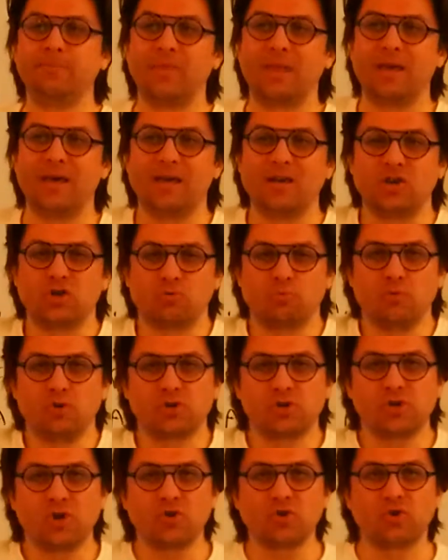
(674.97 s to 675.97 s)
Okay?
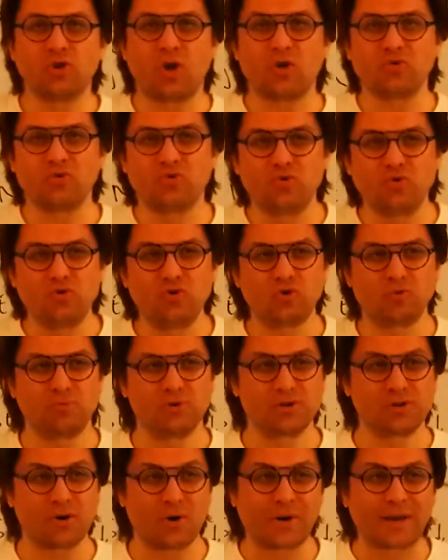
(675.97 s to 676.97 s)

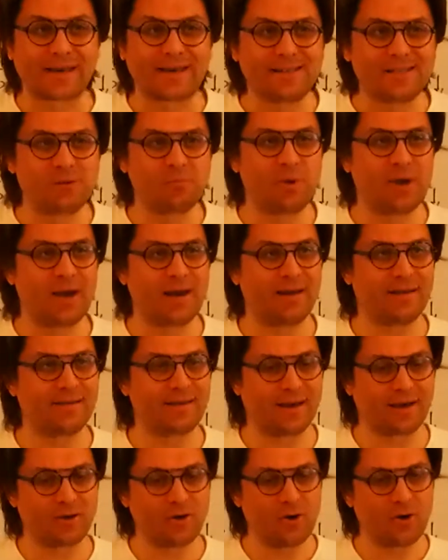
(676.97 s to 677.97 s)
For example, when you
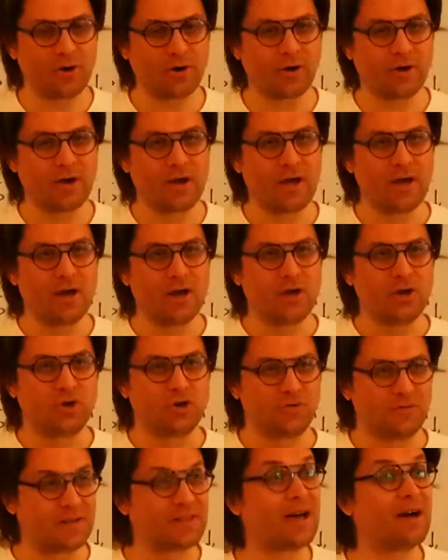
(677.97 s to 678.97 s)
say,
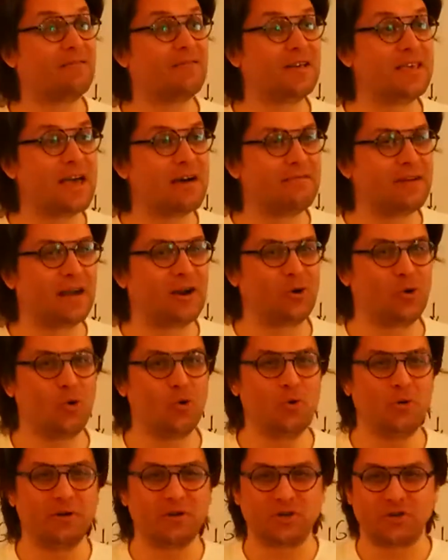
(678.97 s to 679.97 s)
I feel
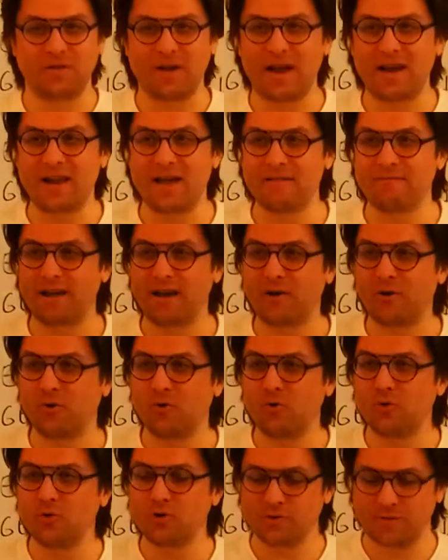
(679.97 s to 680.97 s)
tensed, I feel
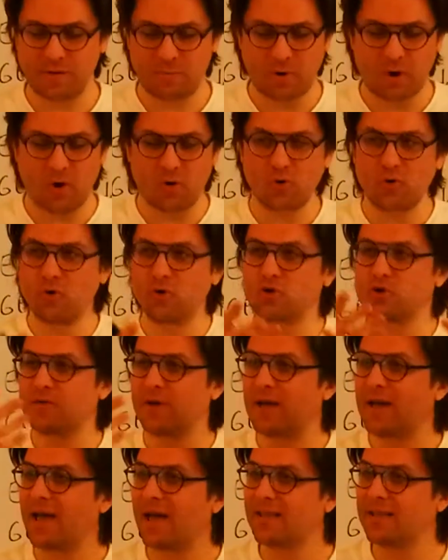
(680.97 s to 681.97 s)

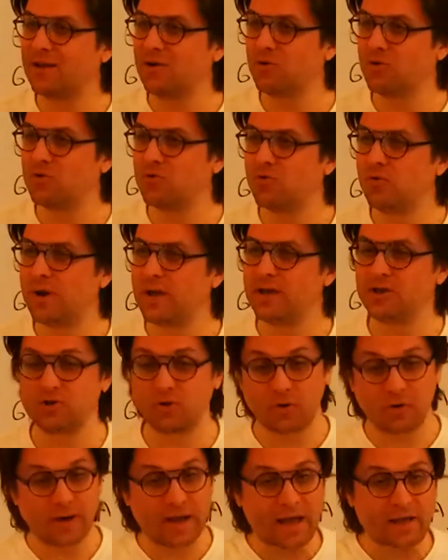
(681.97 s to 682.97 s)
tensed inside, I will
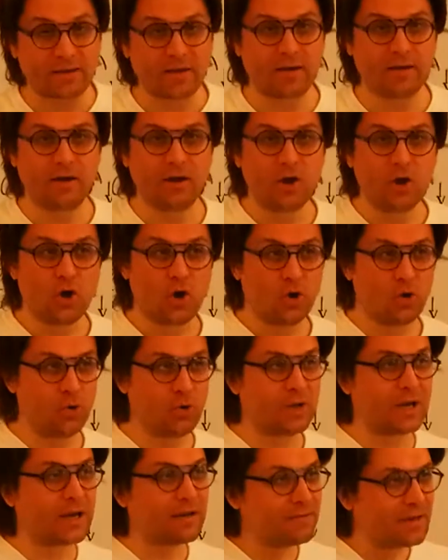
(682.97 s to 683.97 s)
work with the water, I
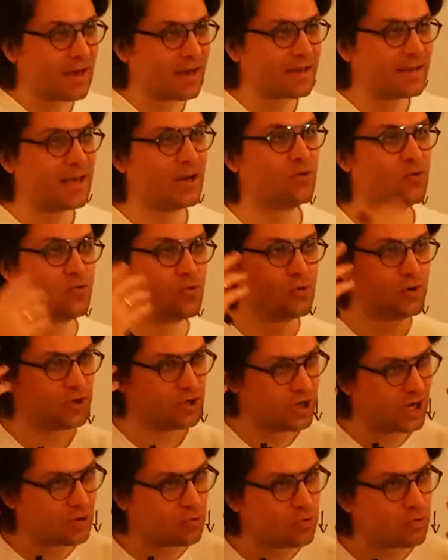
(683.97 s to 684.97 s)
will go with the water, I
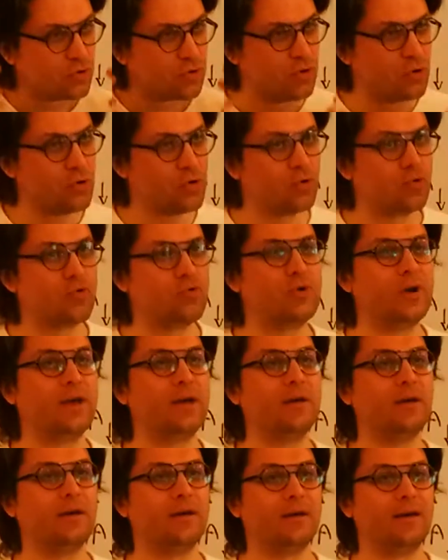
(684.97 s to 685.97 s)
will watch the water
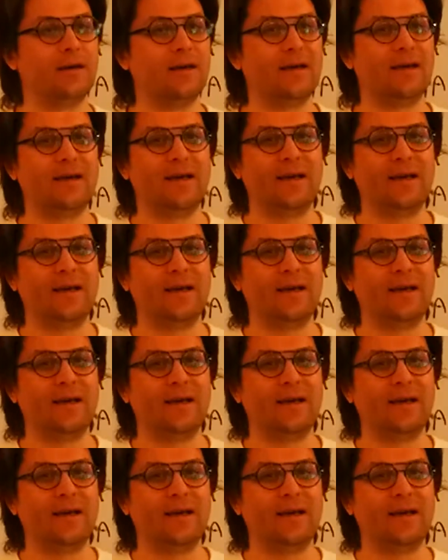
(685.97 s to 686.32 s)
flow,